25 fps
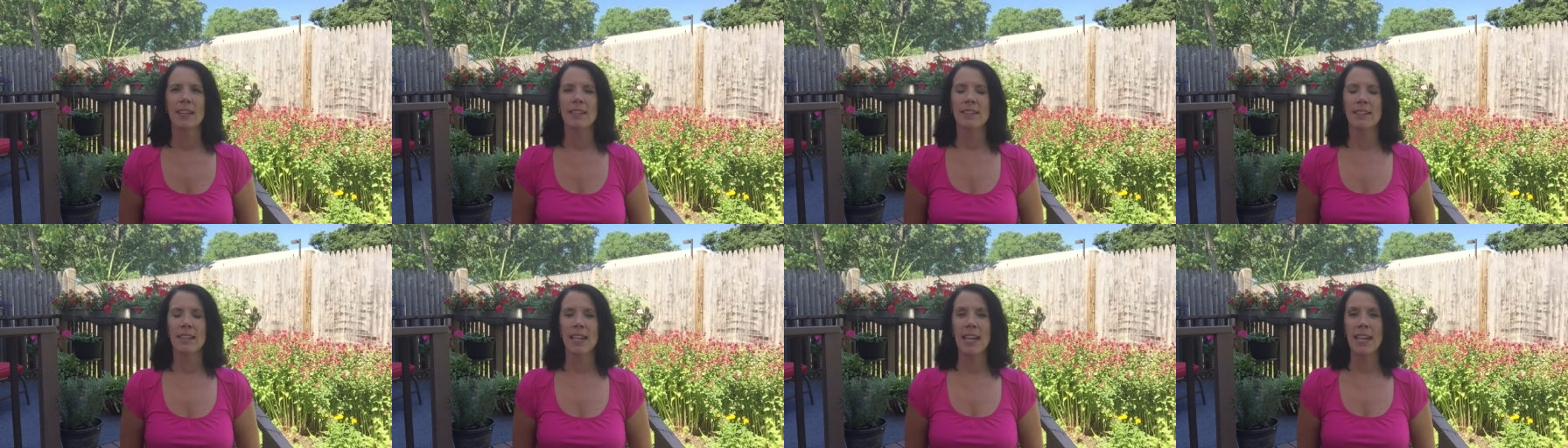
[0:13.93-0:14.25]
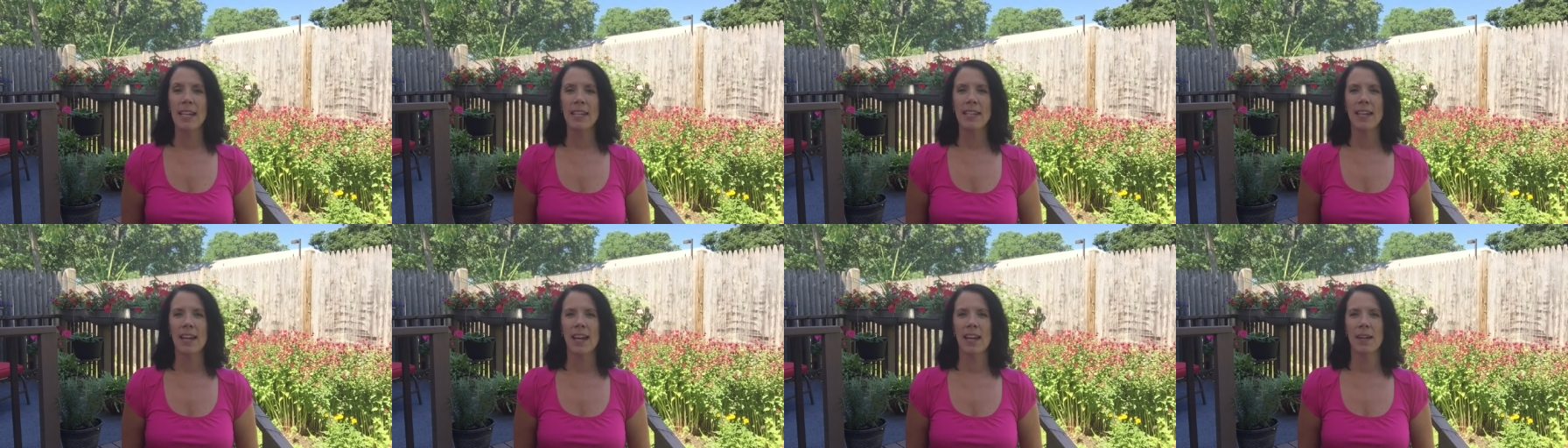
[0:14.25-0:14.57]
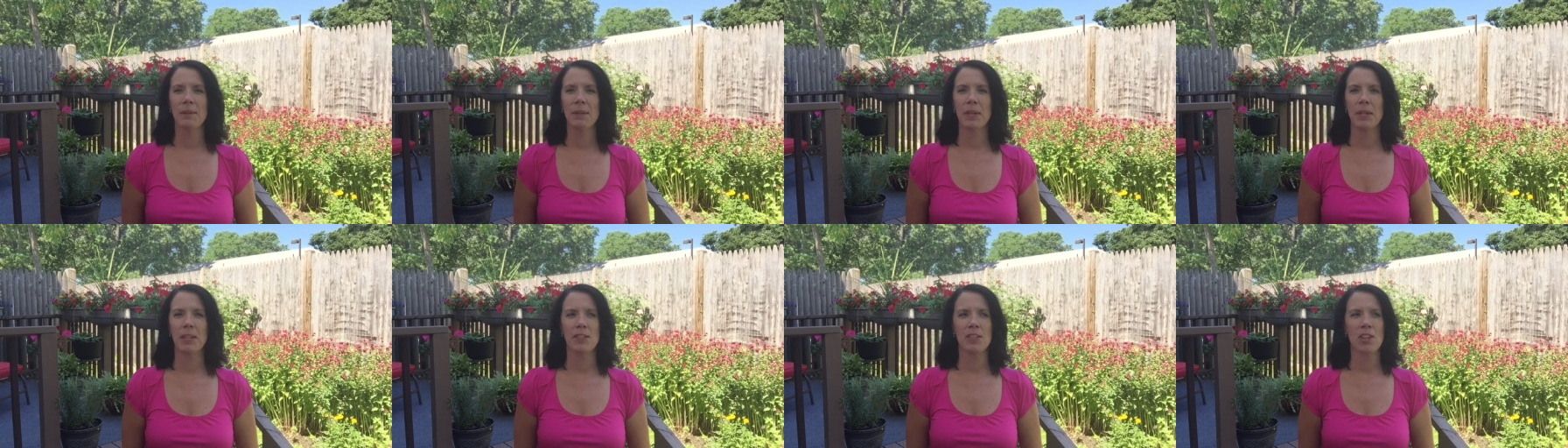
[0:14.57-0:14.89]
Today
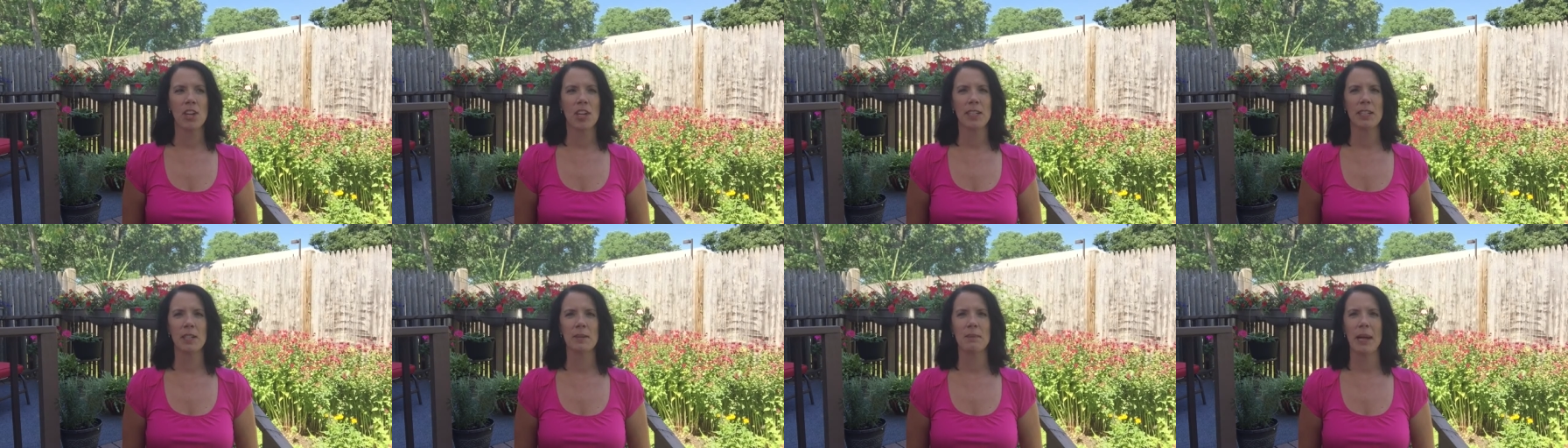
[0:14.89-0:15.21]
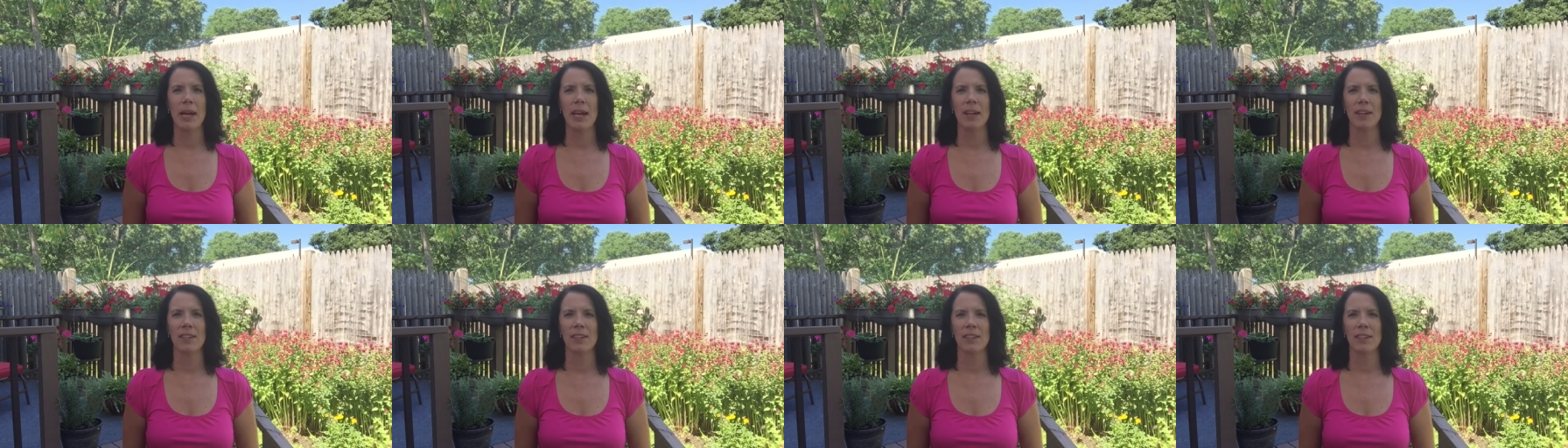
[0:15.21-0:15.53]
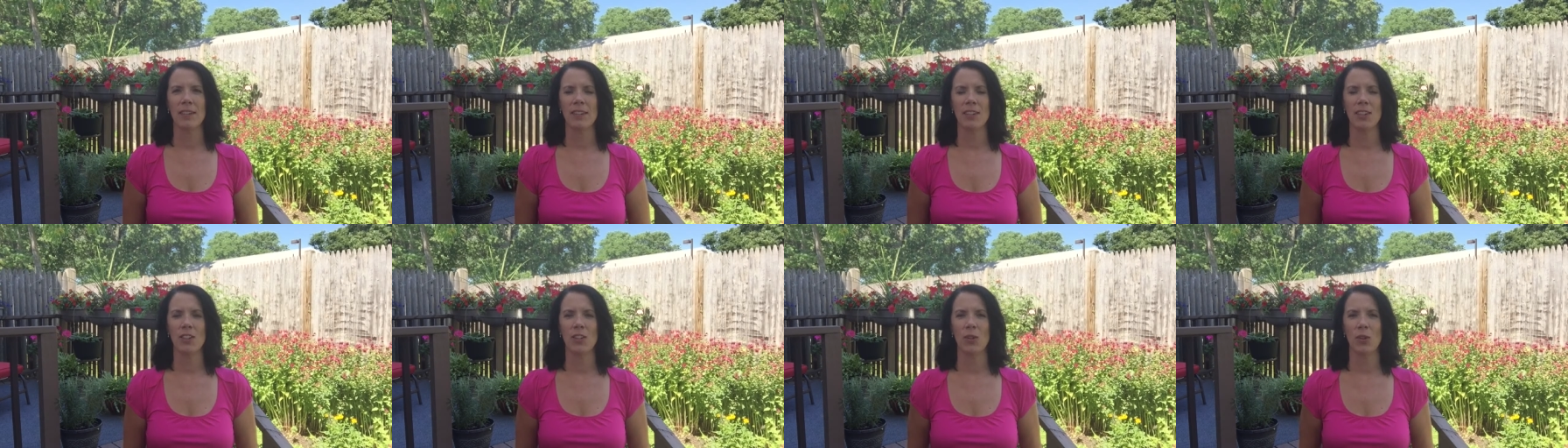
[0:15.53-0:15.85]
I'm going to talk about
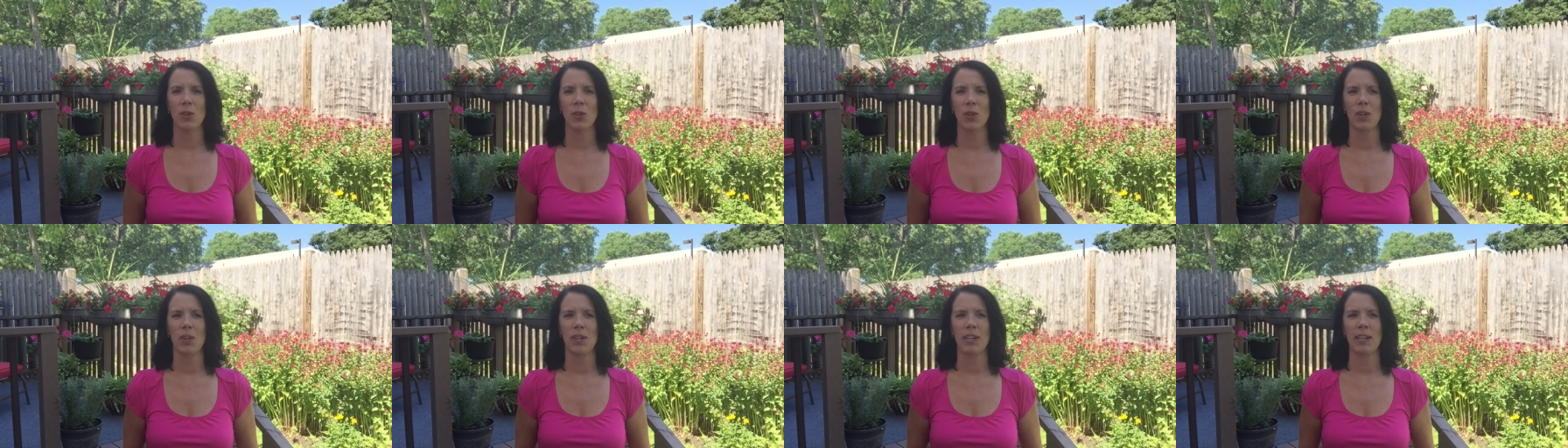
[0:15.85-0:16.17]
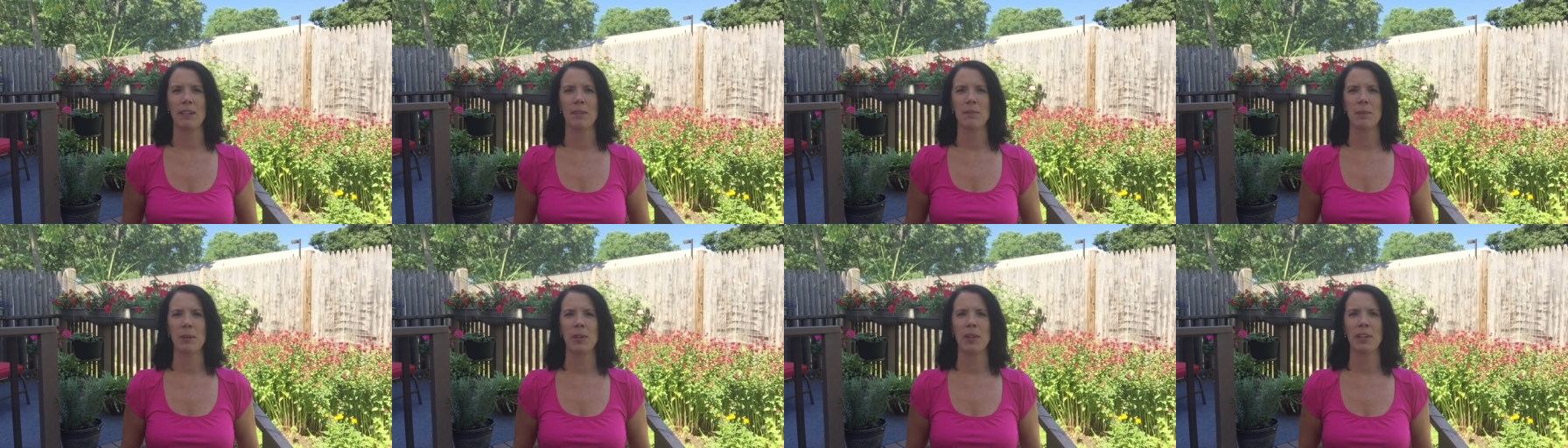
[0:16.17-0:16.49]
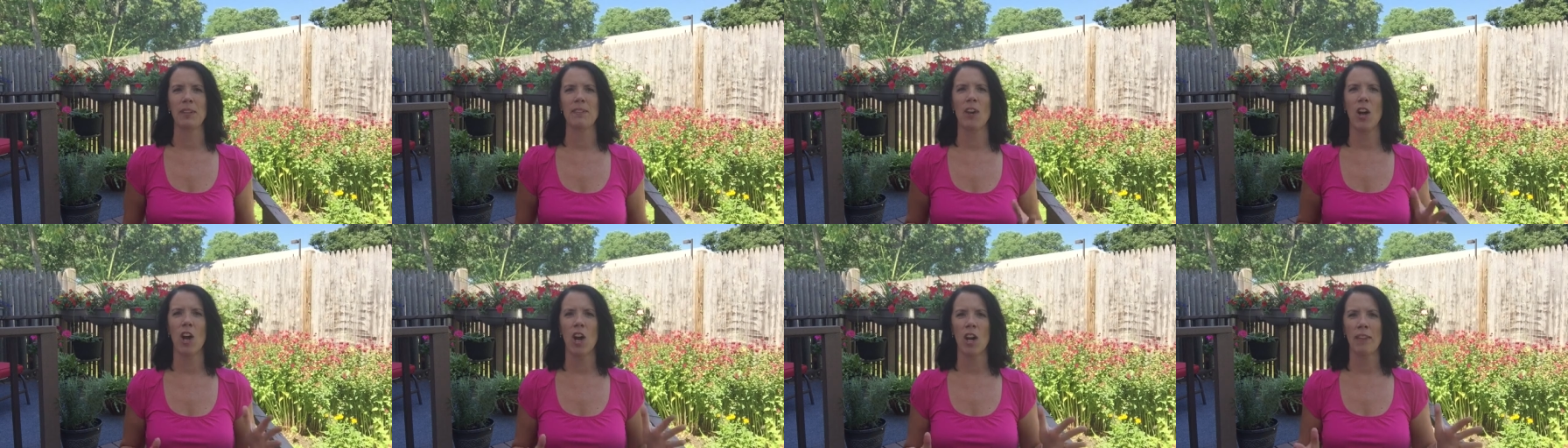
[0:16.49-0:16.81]
your
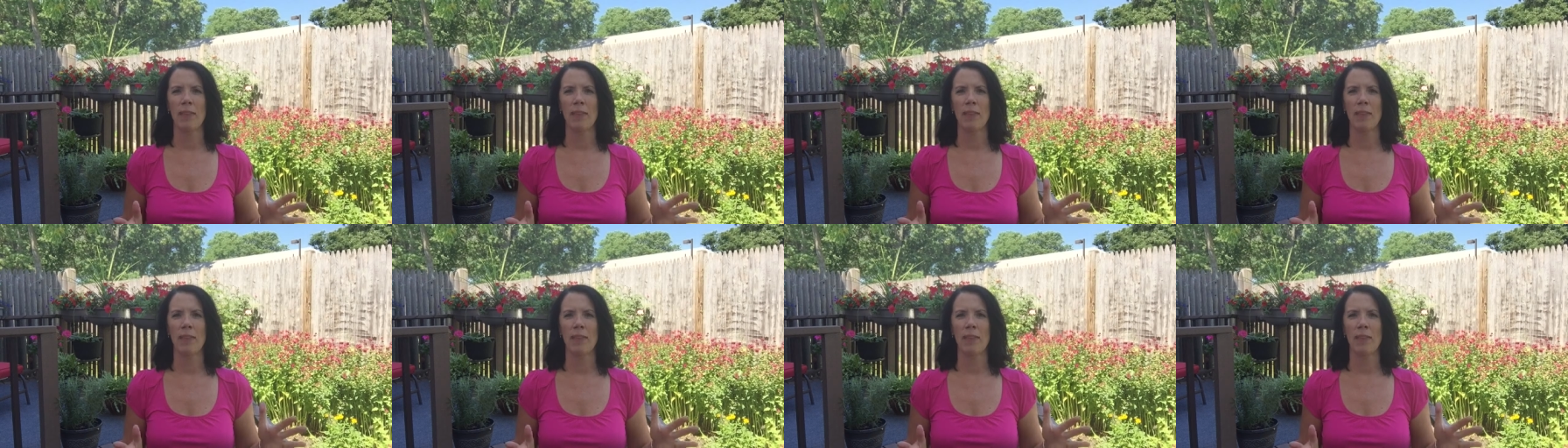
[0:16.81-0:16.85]
experience